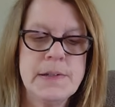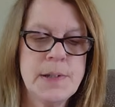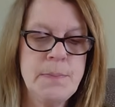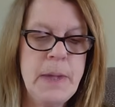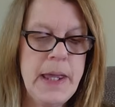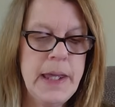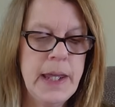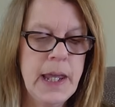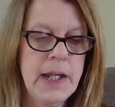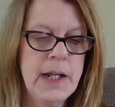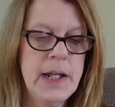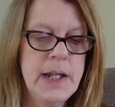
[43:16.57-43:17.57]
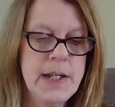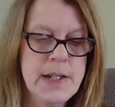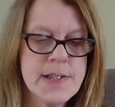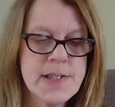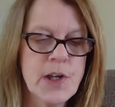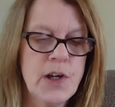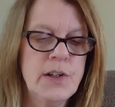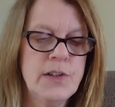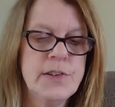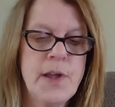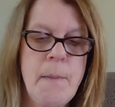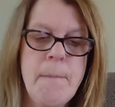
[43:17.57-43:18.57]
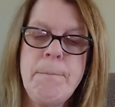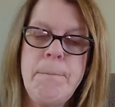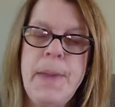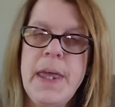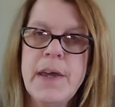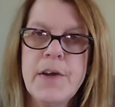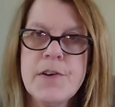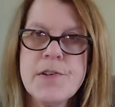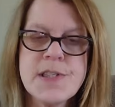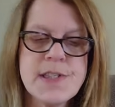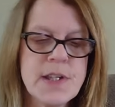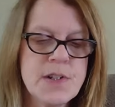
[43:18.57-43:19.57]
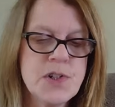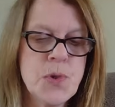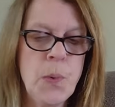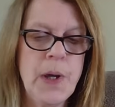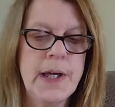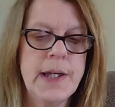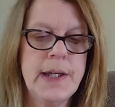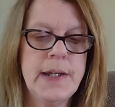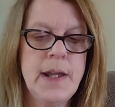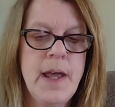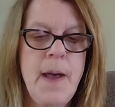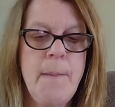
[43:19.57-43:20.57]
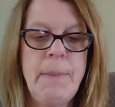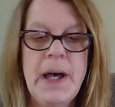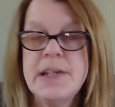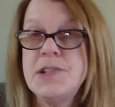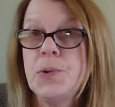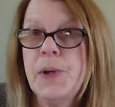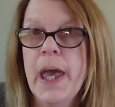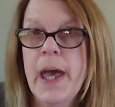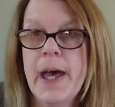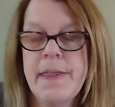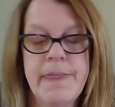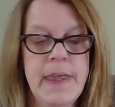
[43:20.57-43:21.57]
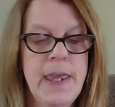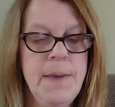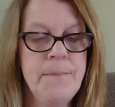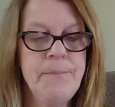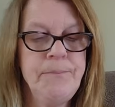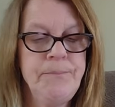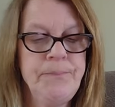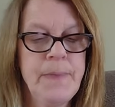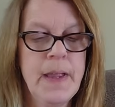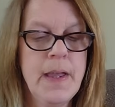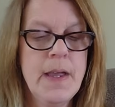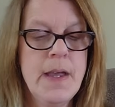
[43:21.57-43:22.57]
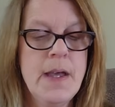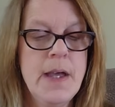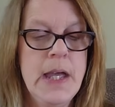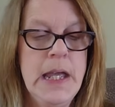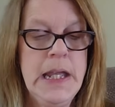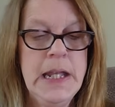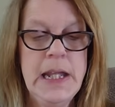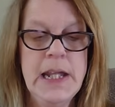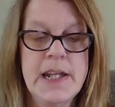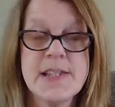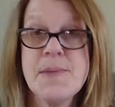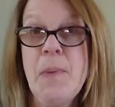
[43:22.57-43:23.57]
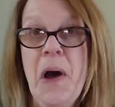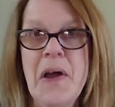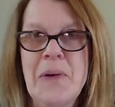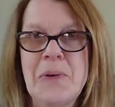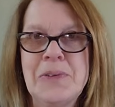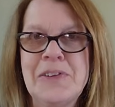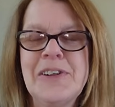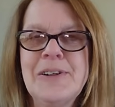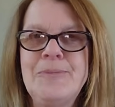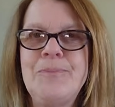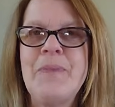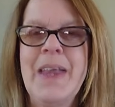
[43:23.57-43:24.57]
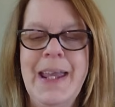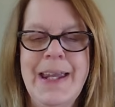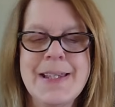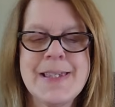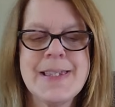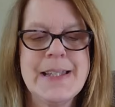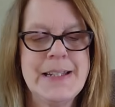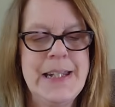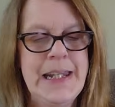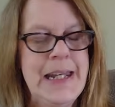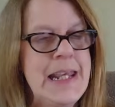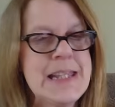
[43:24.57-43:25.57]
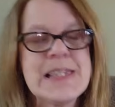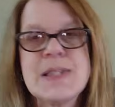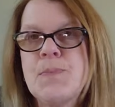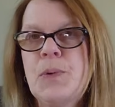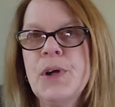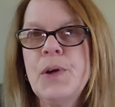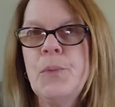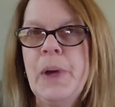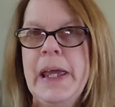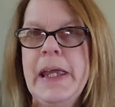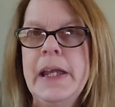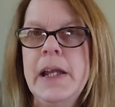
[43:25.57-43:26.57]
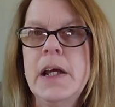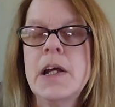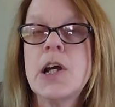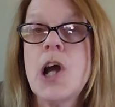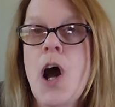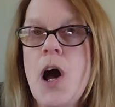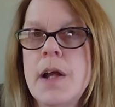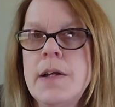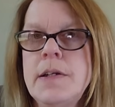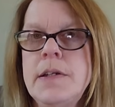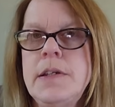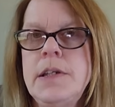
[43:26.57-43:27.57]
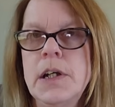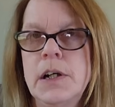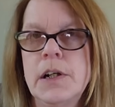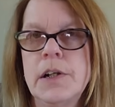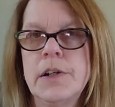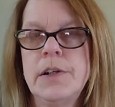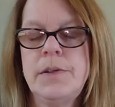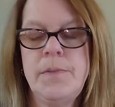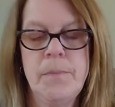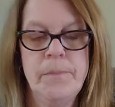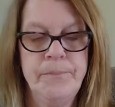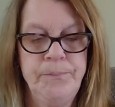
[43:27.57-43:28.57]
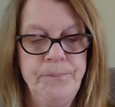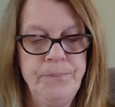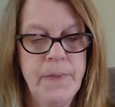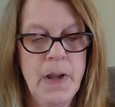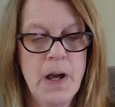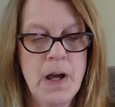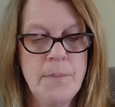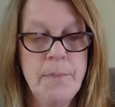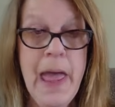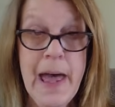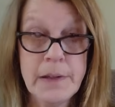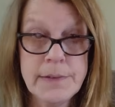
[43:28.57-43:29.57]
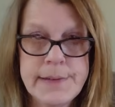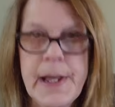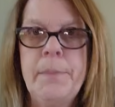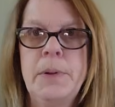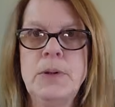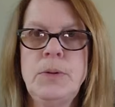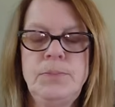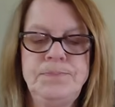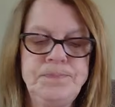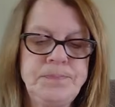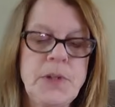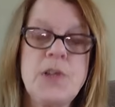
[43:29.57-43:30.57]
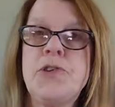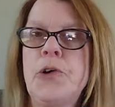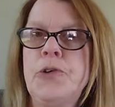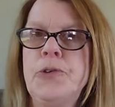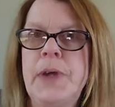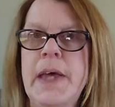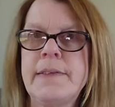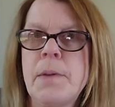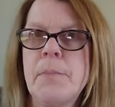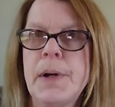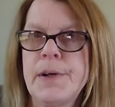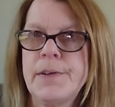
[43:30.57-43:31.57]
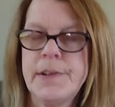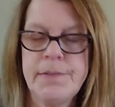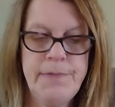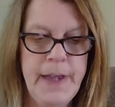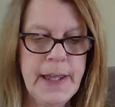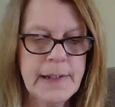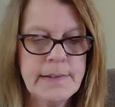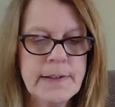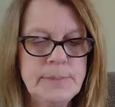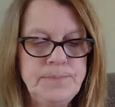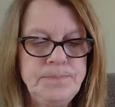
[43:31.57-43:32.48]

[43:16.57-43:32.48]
make, and it is called Baker's Twine by Kathy. And it is a pot holder. It is done in a sport weight cotton yarn, held double, so you get the marled effect.